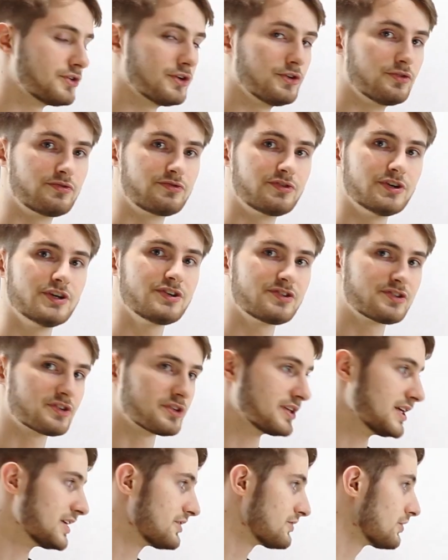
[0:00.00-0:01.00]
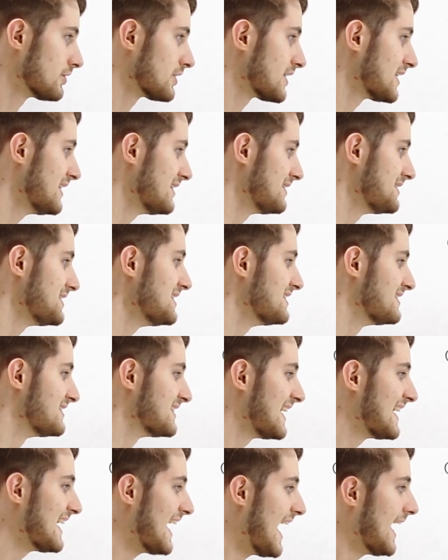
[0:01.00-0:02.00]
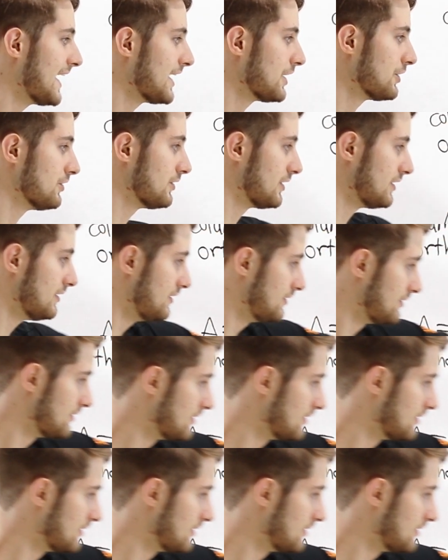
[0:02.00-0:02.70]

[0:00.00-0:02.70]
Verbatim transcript: So first, let's look at the diagonal